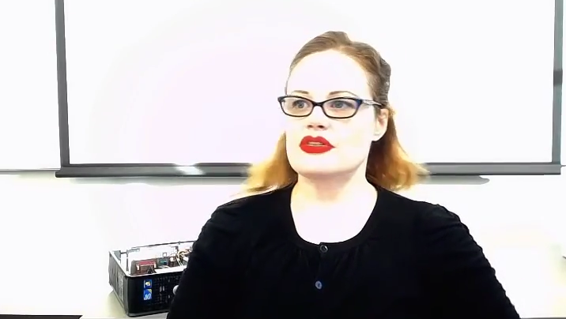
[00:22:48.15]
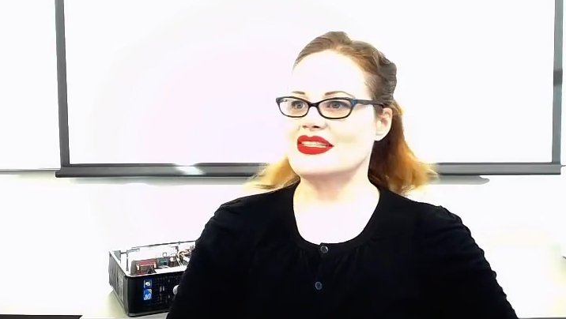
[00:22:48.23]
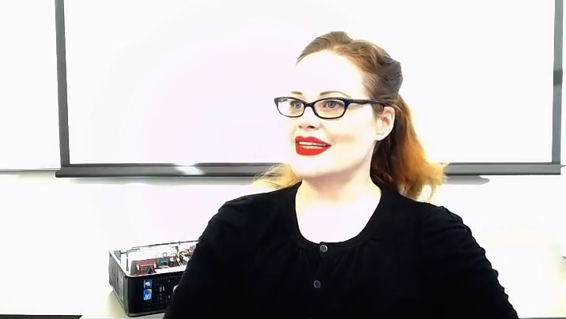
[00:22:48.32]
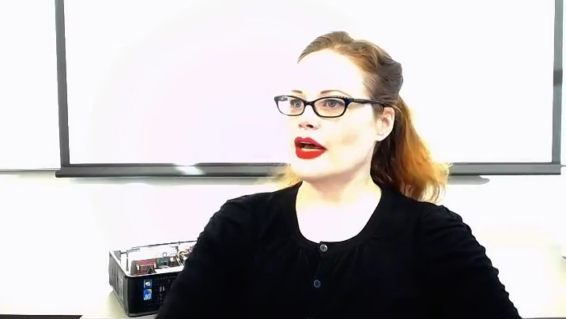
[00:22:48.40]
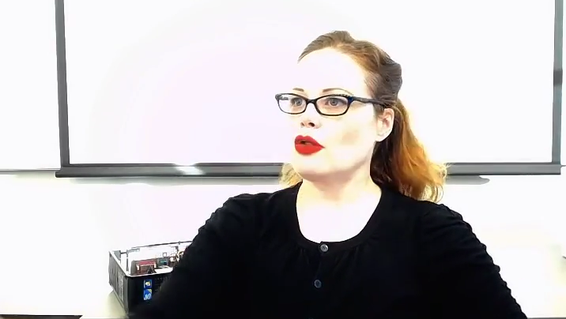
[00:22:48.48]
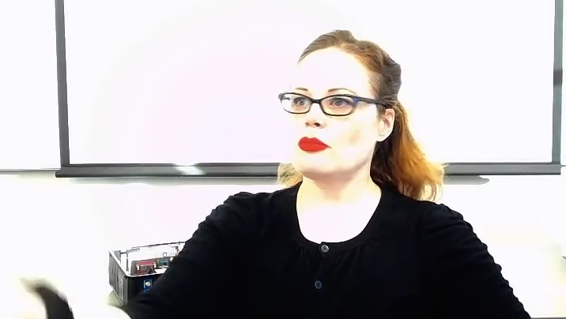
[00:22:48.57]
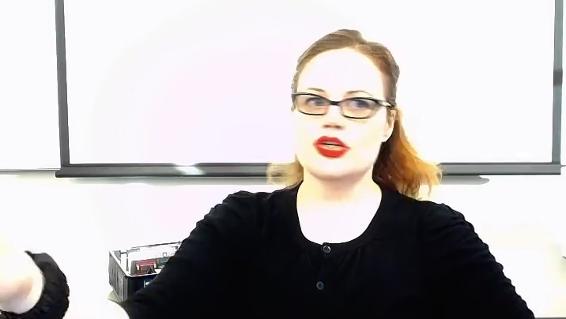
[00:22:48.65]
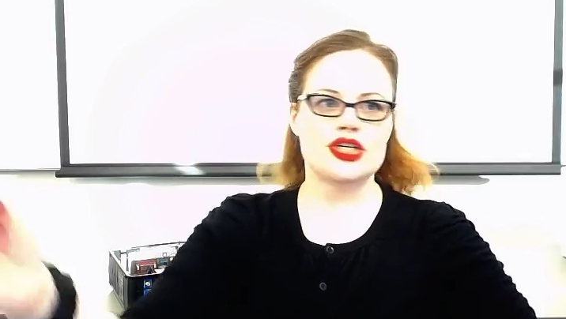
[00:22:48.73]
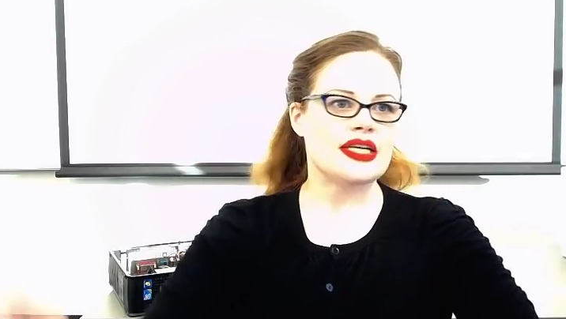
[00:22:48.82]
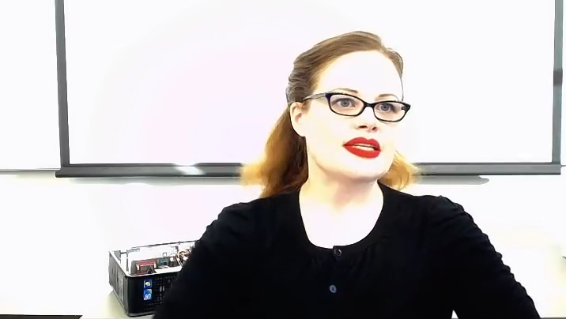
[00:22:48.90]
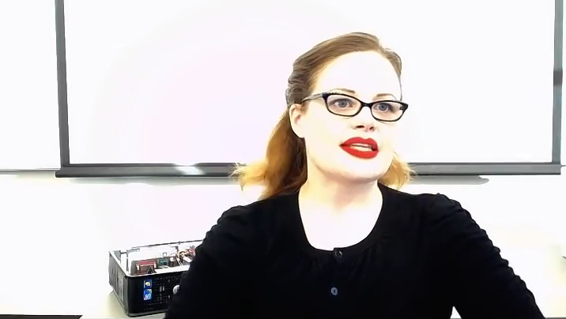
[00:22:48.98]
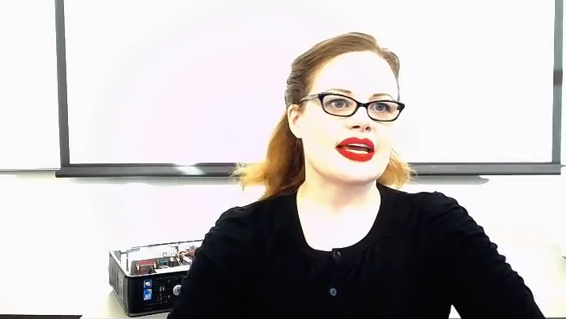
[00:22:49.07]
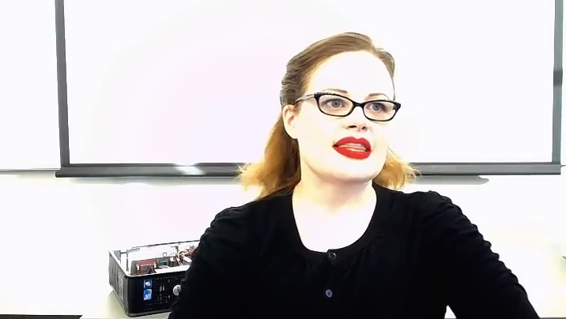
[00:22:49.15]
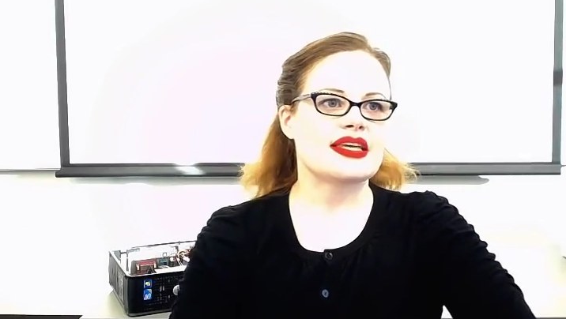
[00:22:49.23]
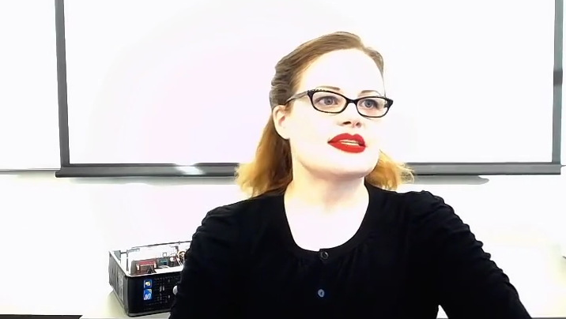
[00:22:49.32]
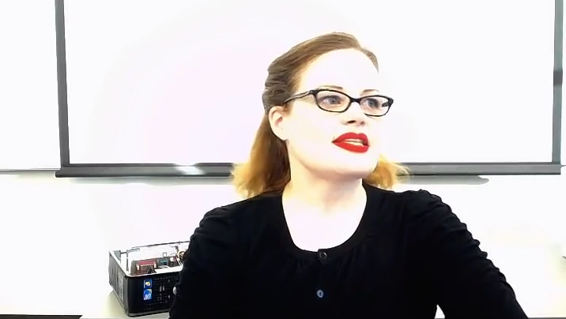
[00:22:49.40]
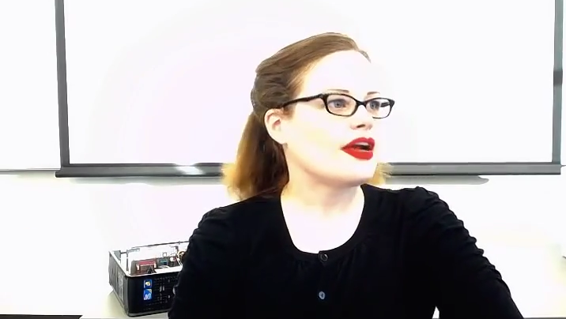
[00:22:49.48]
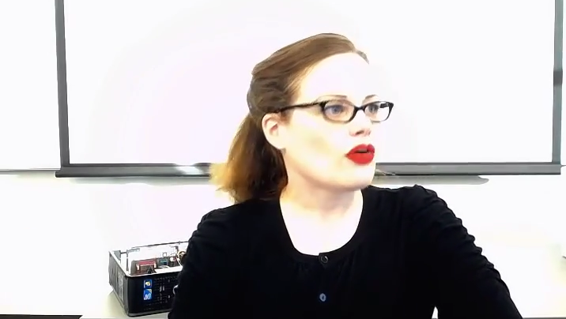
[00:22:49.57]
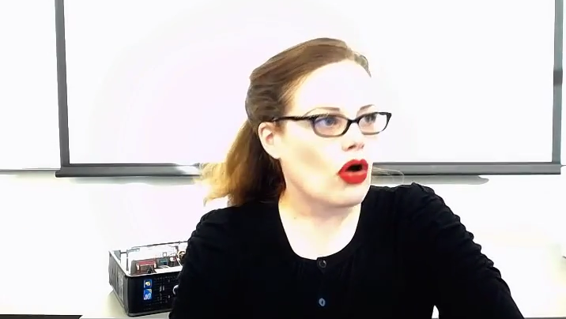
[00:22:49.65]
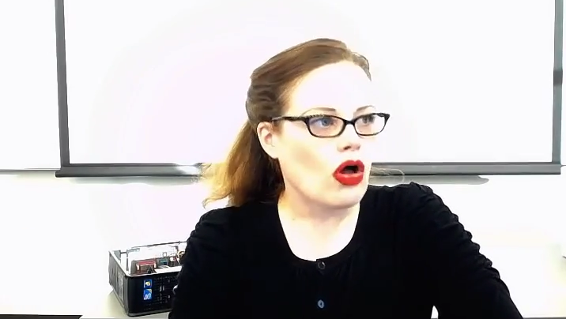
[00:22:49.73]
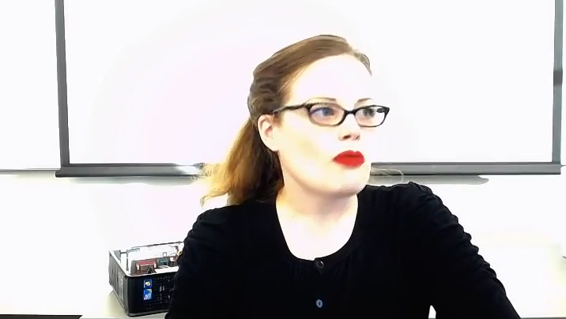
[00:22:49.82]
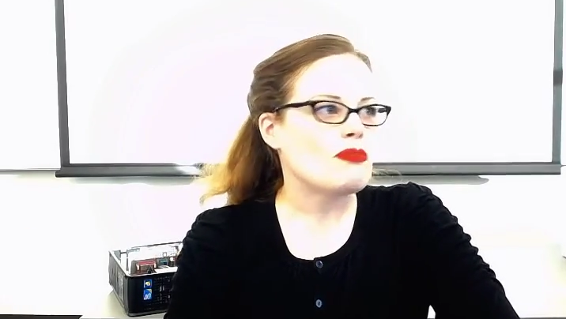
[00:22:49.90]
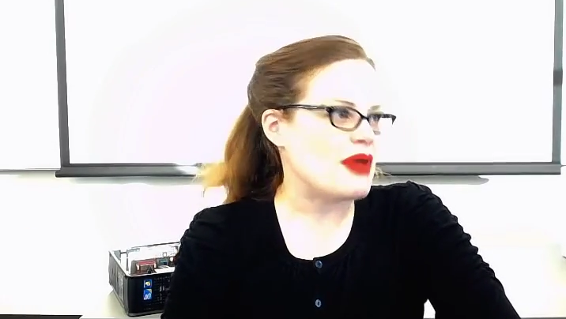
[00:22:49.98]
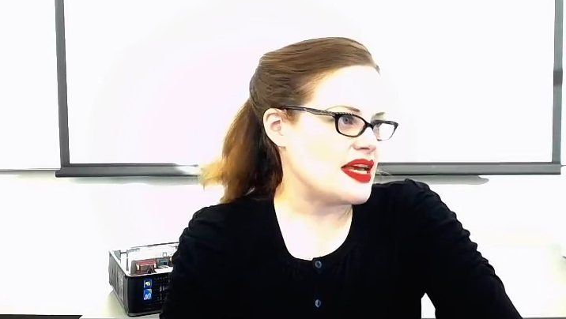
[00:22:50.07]
Dell machines like this, they are all
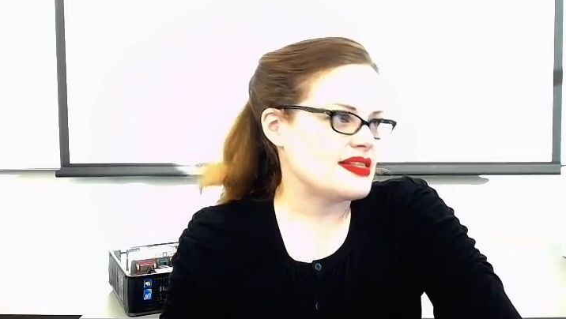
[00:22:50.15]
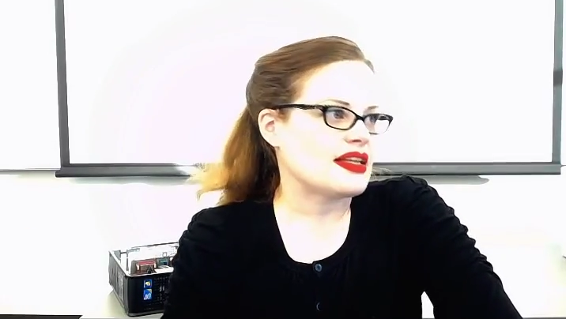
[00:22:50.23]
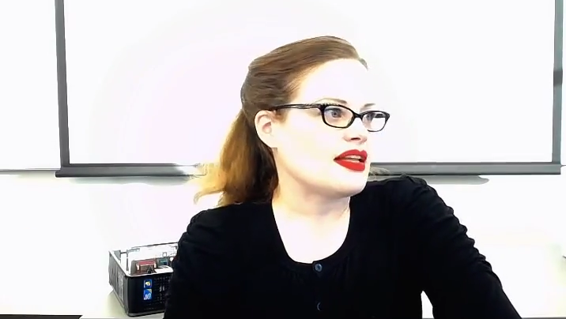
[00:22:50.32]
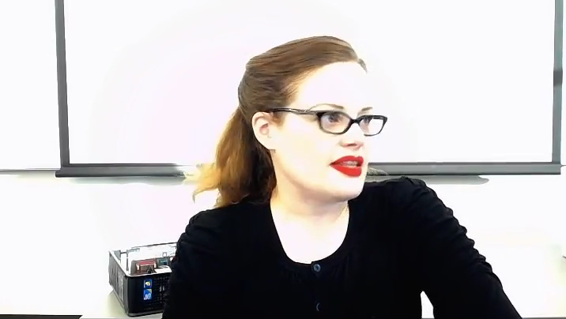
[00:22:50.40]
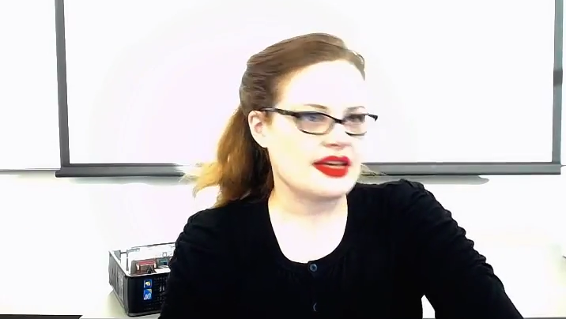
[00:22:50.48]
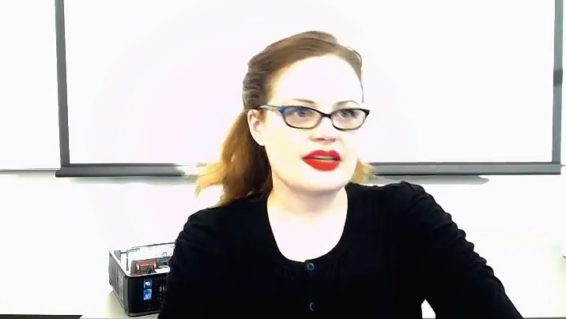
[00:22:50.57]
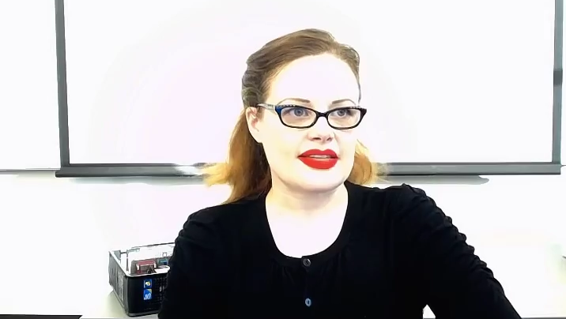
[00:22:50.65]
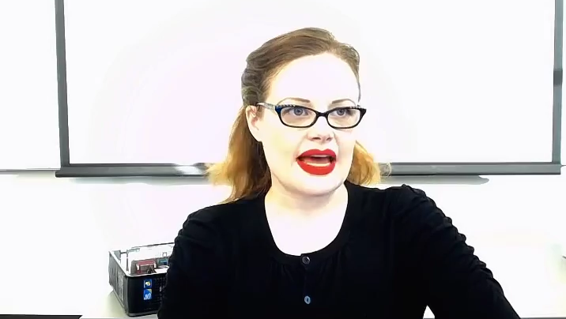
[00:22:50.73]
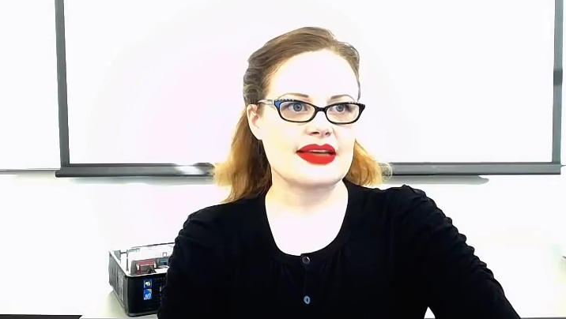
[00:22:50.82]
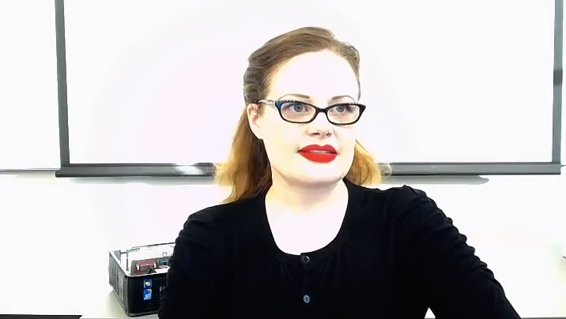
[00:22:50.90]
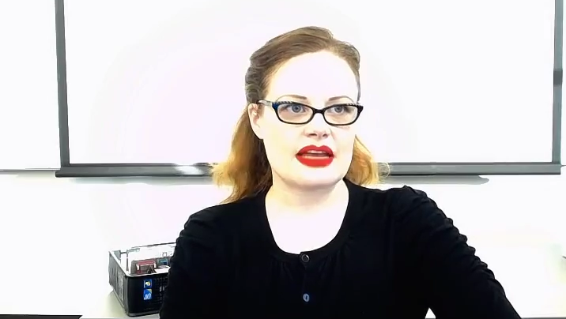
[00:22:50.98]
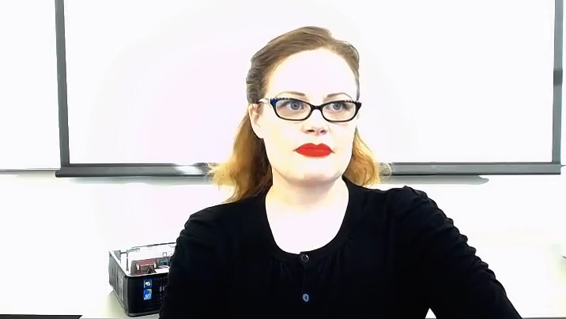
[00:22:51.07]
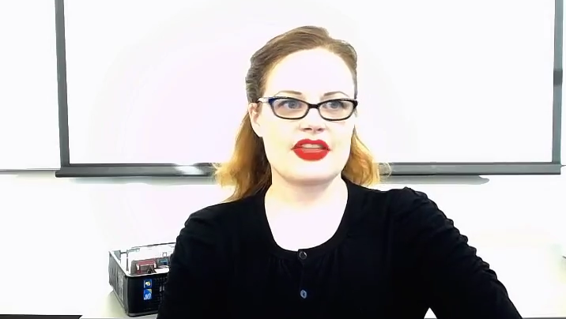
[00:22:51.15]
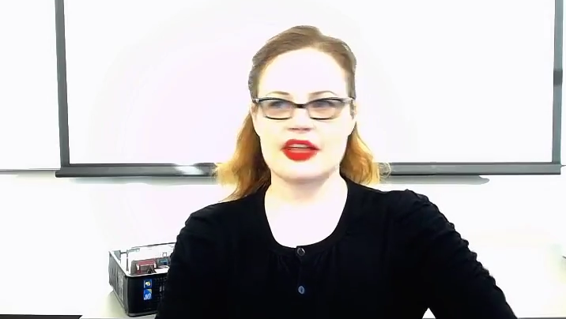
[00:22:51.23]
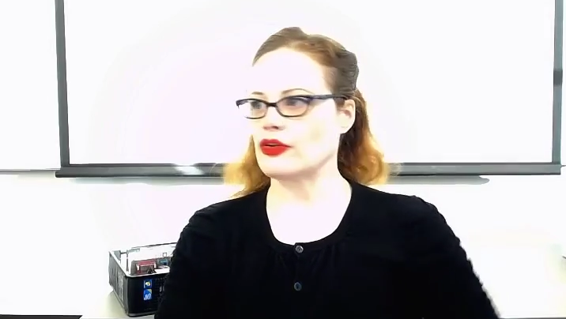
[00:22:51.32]
basically the exact same thing.